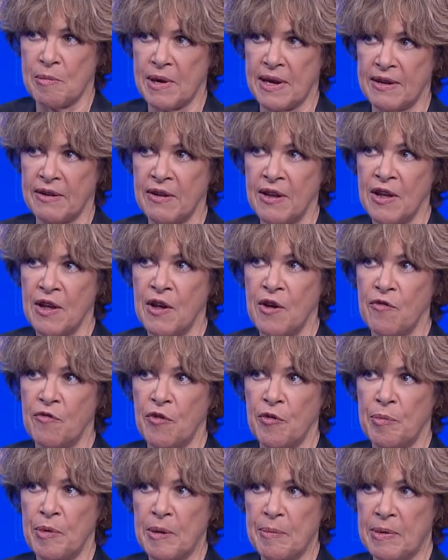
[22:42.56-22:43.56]
mine
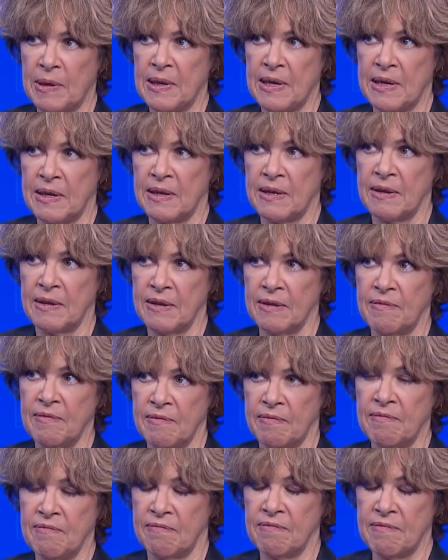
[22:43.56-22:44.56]
for people in
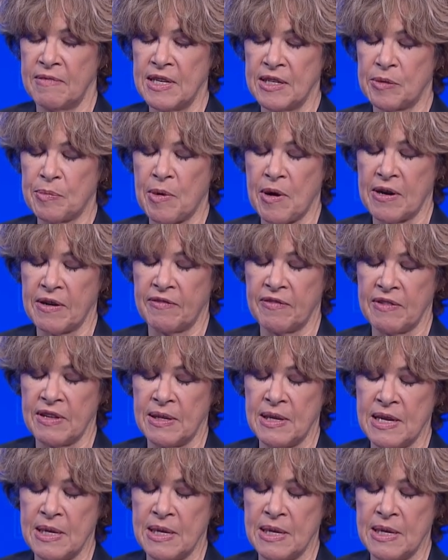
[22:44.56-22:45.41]
this part of in,